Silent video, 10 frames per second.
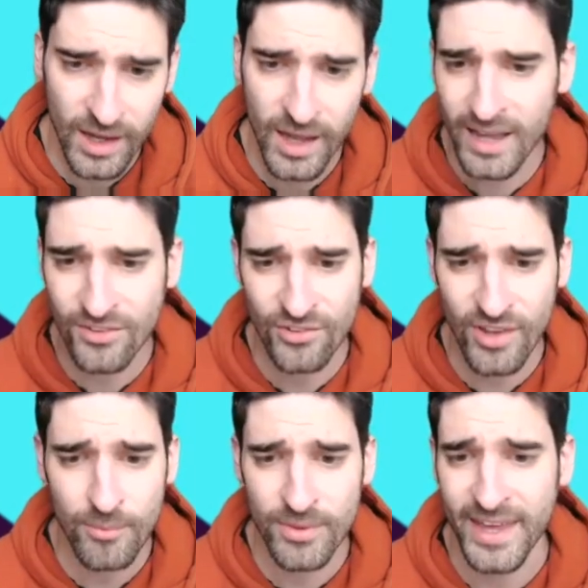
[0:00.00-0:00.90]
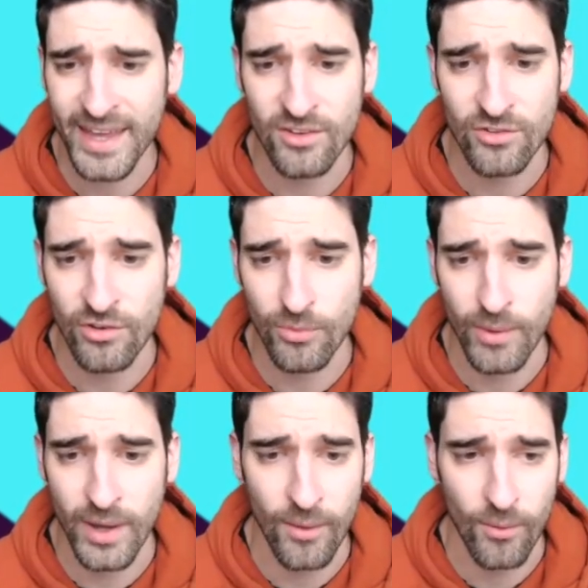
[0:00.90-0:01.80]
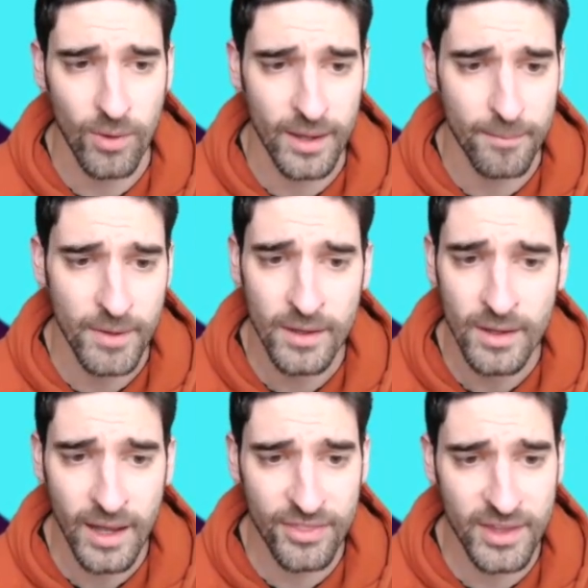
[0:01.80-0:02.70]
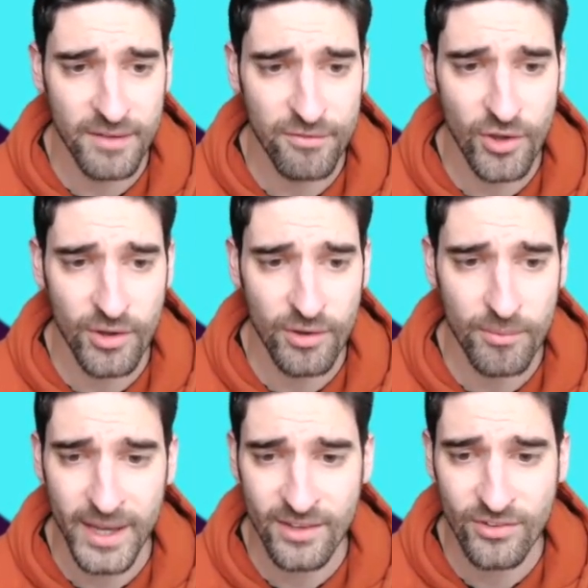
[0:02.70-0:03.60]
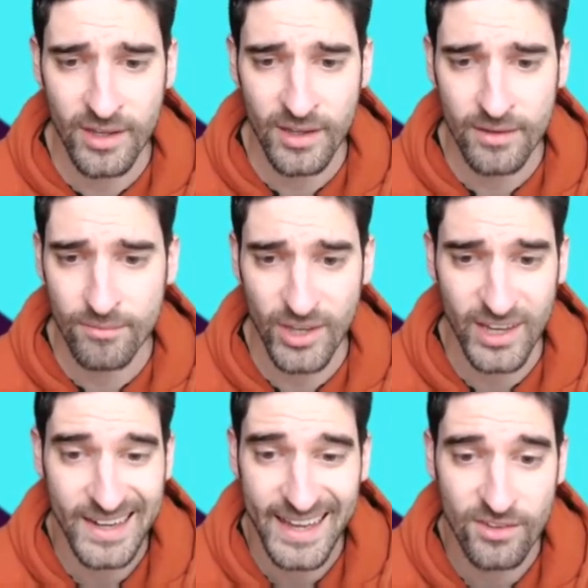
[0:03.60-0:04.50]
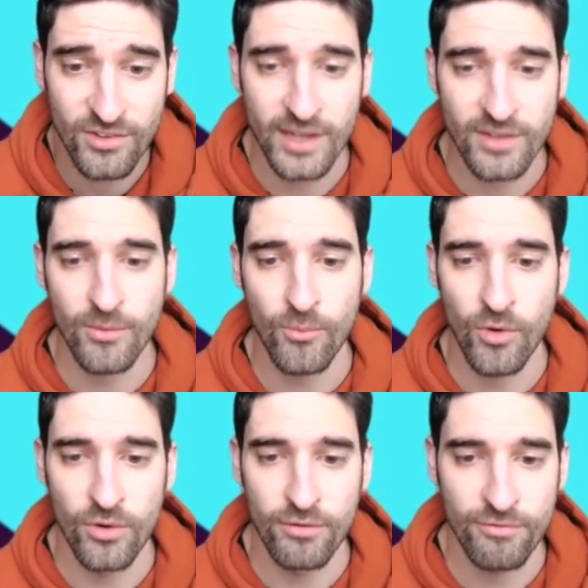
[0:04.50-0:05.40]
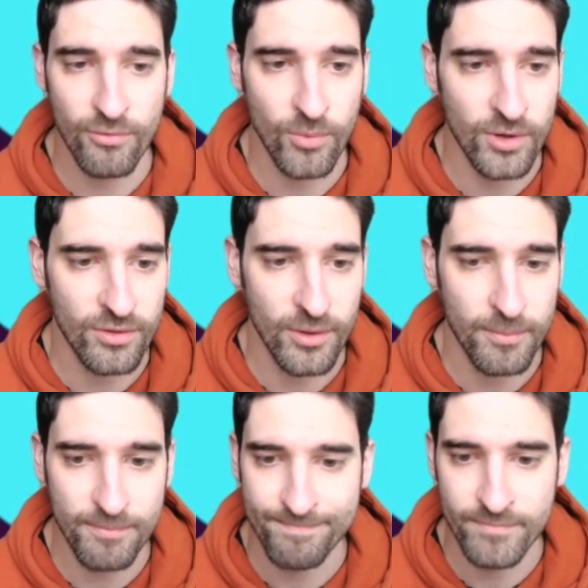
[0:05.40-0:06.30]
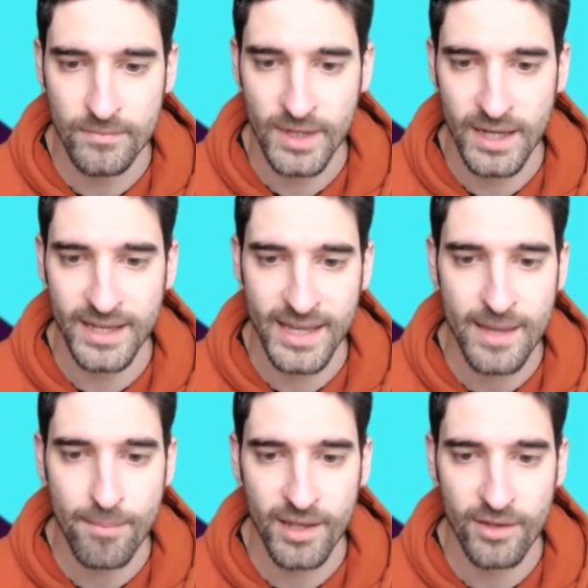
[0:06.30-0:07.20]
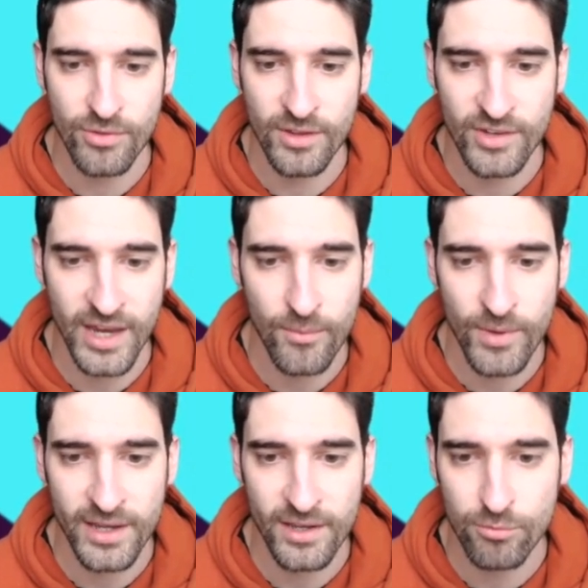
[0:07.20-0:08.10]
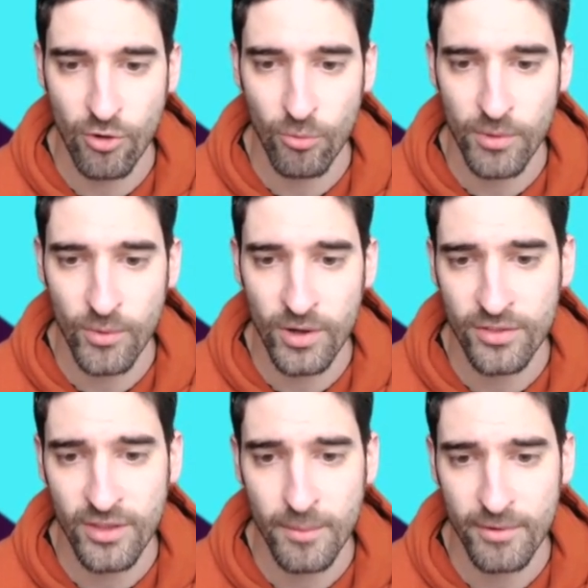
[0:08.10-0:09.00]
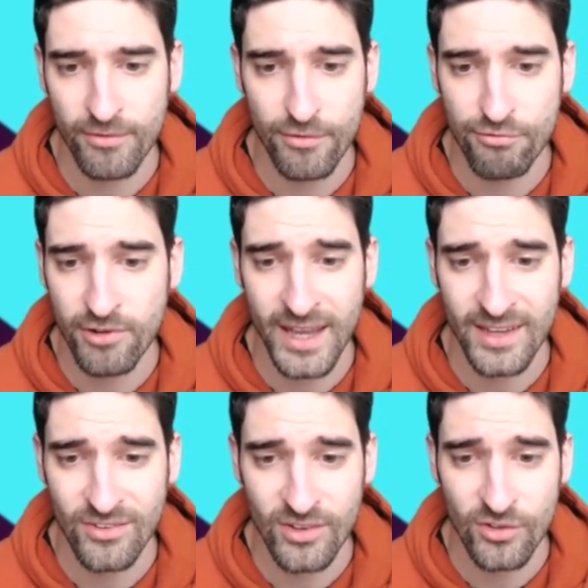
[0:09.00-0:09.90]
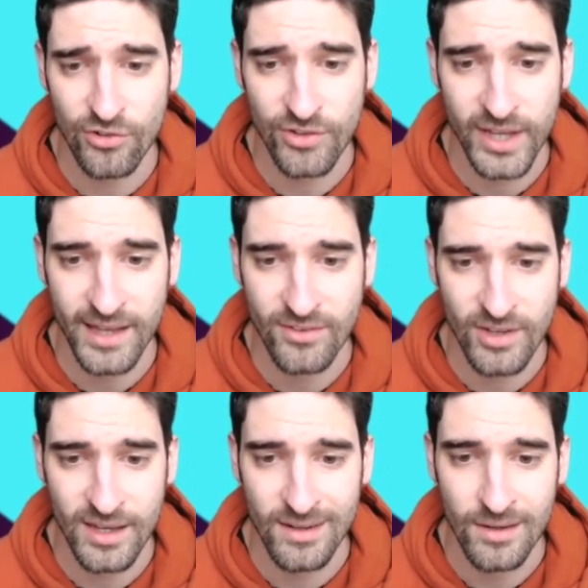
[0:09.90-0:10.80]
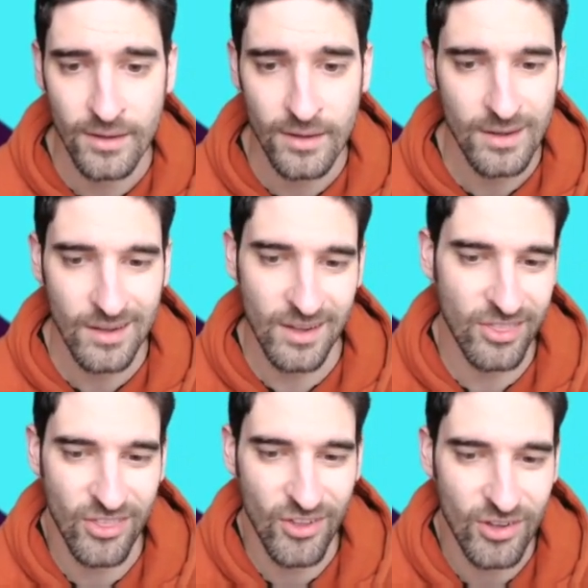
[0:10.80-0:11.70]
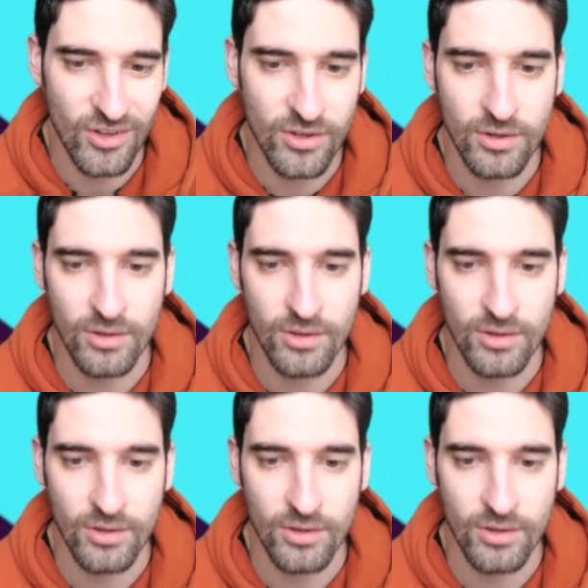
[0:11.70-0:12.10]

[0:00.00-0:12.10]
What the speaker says: It's the same with hits as well. Like I think if you're taking a hit to get in one of the kind of key players from this game week, it's probably worth it. But if you're free hitting just to get in a third